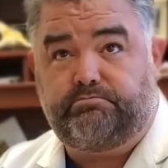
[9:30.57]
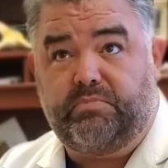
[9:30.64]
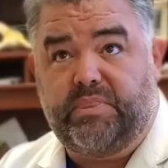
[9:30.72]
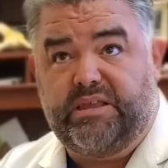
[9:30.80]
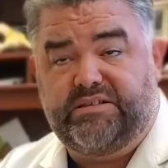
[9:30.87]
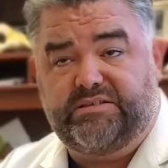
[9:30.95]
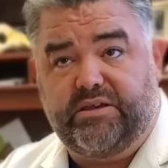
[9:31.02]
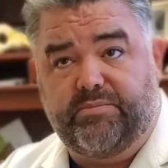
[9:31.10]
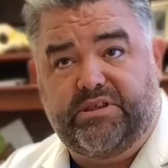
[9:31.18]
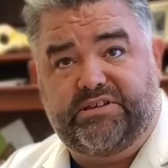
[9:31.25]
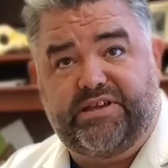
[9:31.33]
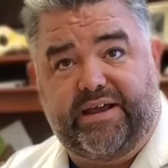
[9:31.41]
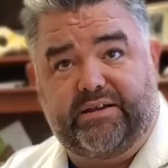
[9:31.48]
some of
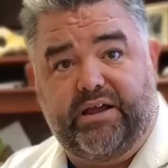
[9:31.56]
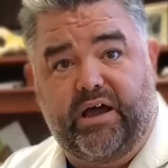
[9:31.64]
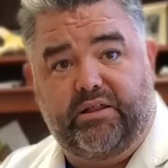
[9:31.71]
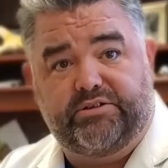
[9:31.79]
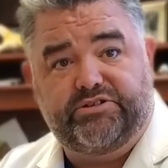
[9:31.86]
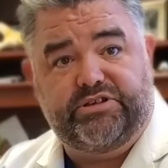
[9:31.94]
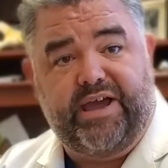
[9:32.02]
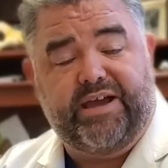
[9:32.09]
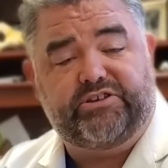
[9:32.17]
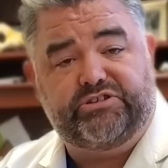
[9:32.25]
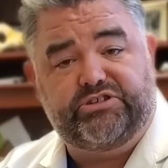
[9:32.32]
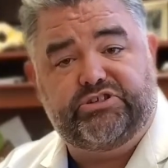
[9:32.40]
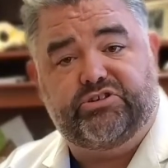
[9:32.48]
the technology
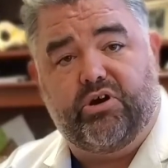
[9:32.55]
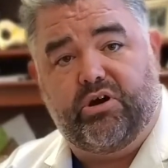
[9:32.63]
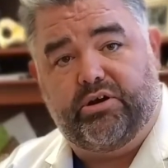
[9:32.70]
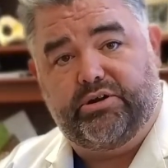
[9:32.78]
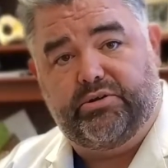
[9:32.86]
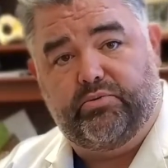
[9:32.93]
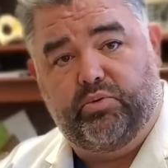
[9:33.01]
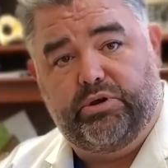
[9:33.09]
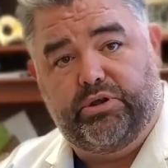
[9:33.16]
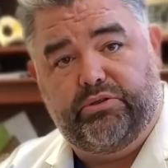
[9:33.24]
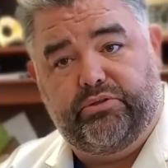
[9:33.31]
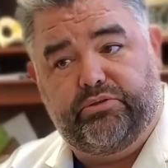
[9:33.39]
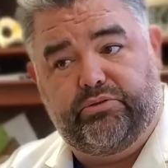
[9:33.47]
actually started
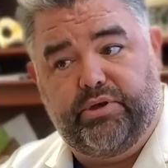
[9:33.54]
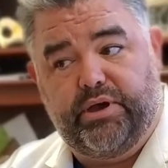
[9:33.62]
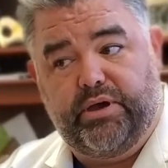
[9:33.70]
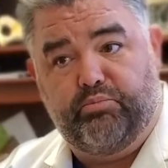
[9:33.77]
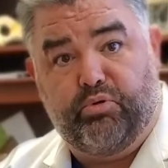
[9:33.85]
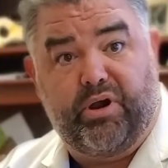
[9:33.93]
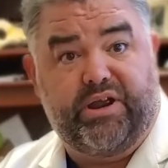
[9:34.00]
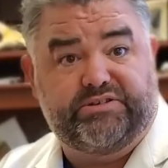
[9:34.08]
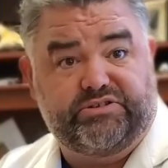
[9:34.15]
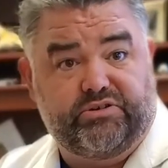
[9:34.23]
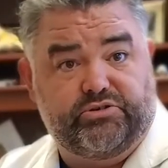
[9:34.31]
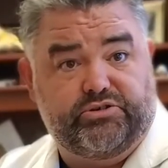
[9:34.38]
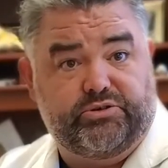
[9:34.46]
with brain
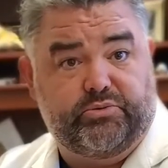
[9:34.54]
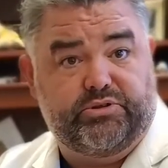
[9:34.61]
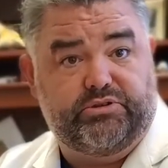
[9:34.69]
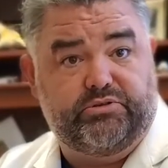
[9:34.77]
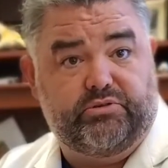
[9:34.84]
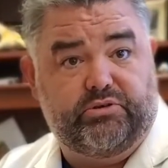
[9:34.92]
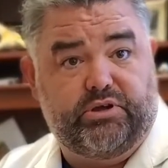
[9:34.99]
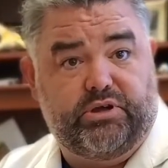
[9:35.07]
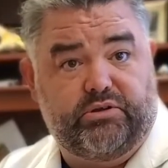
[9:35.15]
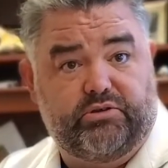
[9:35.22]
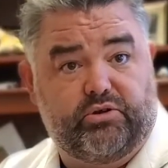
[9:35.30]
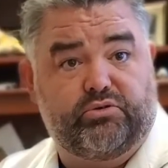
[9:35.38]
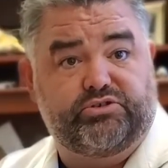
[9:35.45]
surgery, with
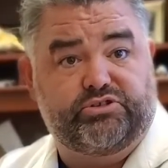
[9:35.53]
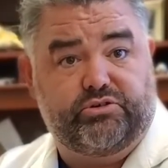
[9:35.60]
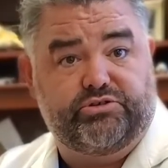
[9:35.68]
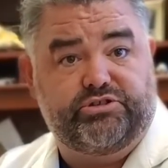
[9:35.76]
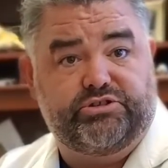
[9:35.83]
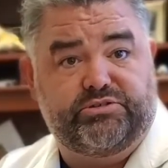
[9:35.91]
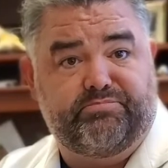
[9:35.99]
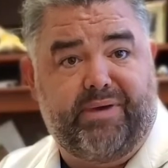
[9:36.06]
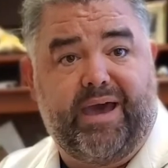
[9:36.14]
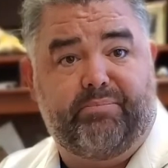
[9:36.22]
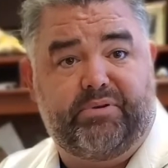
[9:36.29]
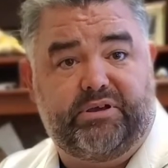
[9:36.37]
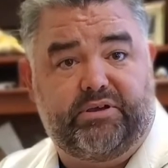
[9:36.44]
neurosurgeons
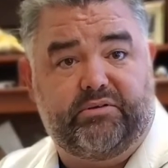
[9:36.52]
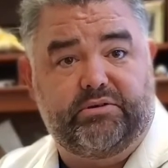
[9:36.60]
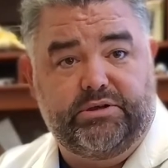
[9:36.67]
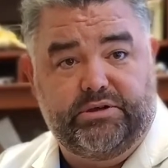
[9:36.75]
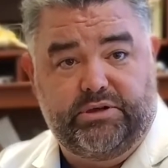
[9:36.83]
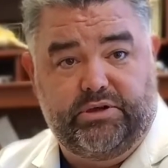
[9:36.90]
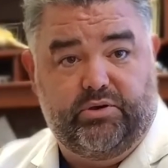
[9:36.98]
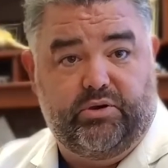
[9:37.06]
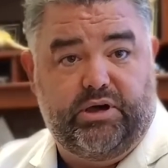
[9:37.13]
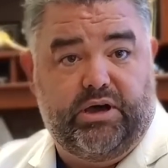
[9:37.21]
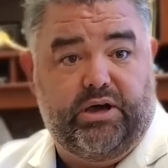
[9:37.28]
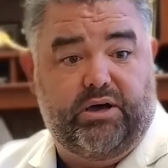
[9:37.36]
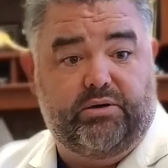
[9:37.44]
mapping
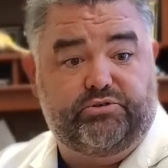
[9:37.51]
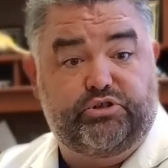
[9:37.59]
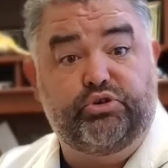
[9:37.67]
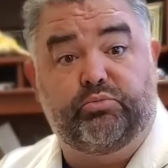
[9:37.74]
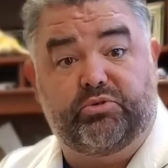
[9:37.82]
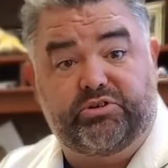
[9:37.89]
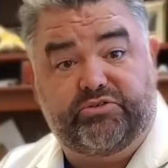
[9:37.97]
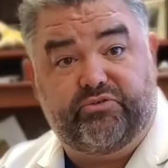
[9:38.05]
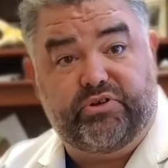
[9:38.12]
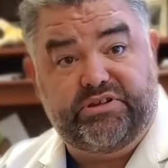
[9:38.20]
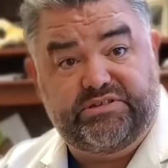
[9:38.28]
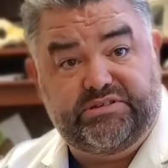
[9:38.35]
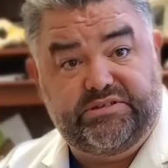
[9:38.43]
tumors, for
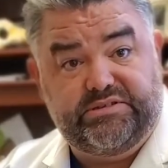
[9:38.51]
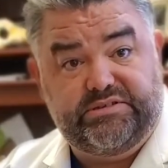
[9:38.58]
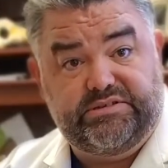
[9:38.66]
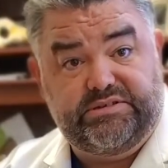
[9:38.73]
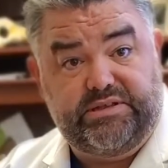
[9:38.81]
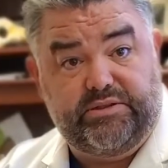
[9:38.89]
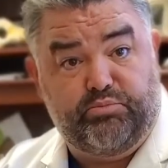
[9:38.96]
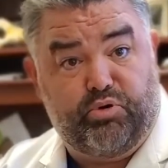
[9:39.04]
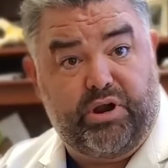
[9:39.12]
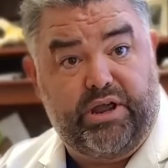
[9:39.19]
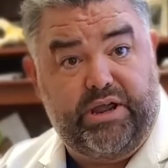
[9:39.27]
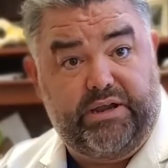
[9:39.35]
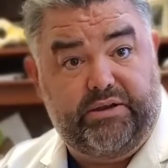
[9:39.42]
instance, in the
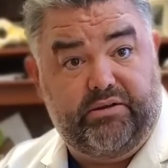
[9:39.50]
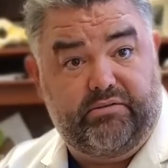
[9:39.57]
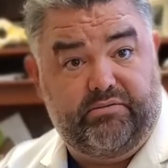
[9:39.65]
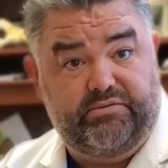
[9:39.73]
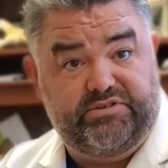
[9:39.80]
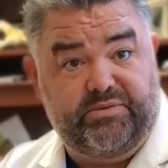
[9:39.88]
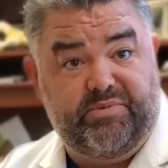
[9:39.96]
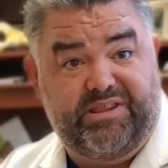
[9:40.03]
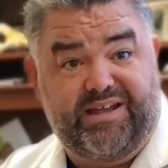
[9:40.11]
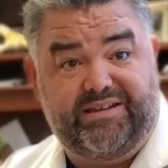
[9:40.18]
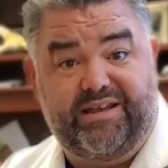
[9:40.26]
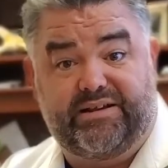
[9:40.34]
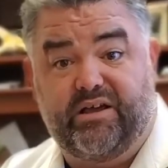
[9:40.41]
brain. Some of
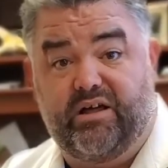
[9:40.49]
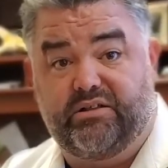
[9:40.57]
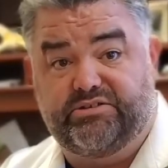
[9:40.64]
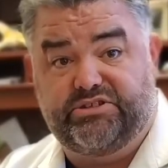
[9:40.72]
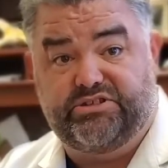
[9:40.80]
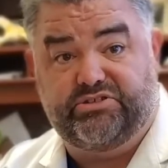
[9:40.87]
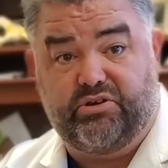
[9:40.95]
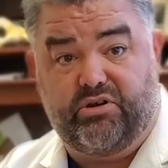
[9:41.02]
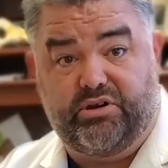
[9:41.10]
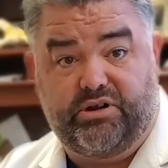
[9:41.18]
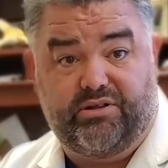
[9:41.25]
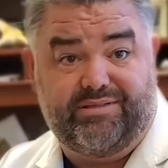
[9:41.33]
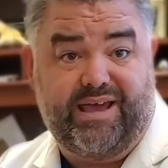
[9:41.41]
that technology
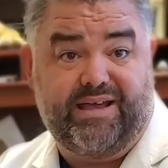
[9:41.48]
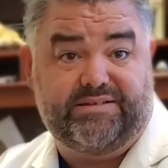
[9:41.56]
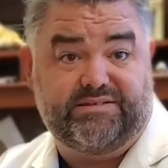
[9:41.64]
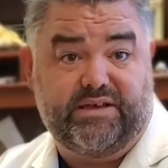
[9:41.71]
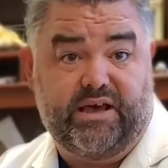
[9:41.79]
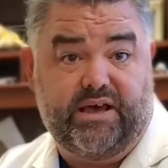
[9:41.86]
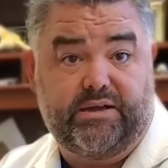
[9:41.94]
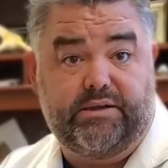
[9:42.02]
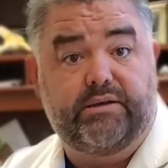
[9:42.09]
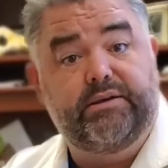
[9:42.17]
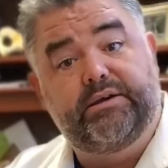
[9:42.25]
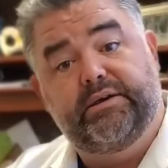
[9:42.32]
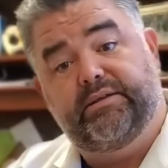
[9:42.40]
started on that side
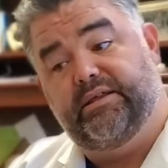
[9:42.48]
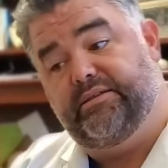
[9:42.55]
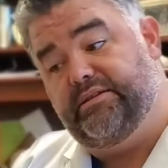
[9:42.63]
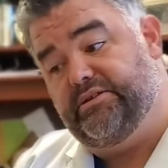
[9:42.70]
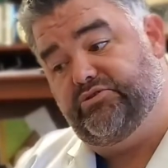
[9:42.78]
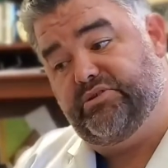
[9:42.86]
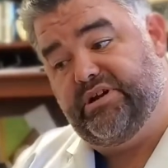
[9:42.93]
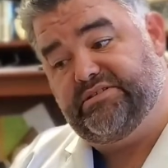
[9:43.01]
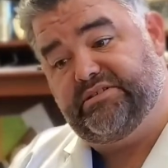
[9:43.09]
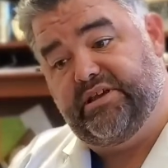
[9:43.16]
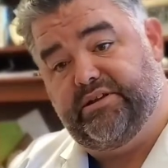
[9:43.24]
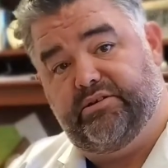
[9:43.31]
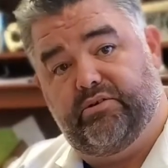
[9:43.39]
that then
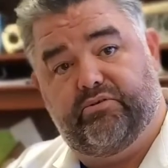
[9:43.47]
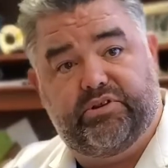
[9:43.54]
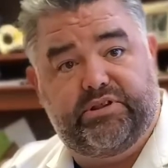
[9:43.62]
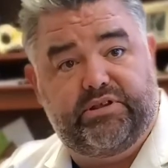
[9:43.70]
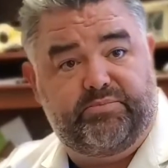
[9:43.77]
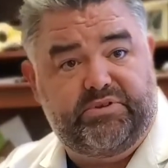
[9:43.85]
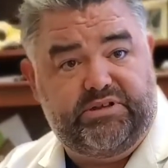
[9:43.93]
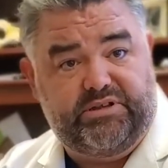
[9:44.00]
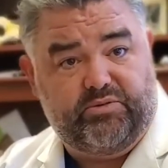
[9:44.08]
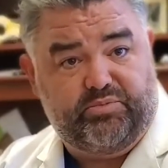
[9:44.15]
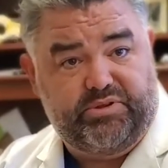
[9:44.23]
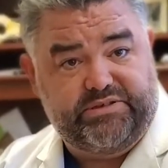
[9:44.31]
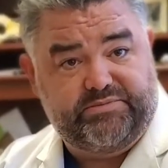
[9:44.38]
translated over to the hip and knee
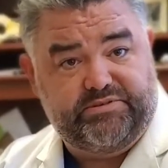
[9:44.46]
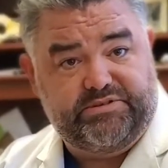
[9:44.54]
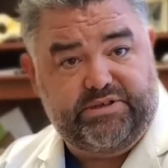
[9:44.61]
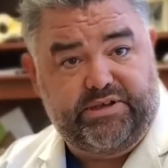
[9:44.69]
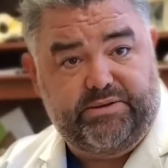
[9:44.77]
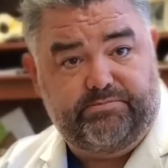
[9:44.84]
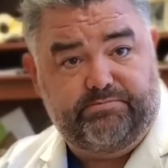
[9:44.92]
replacement side.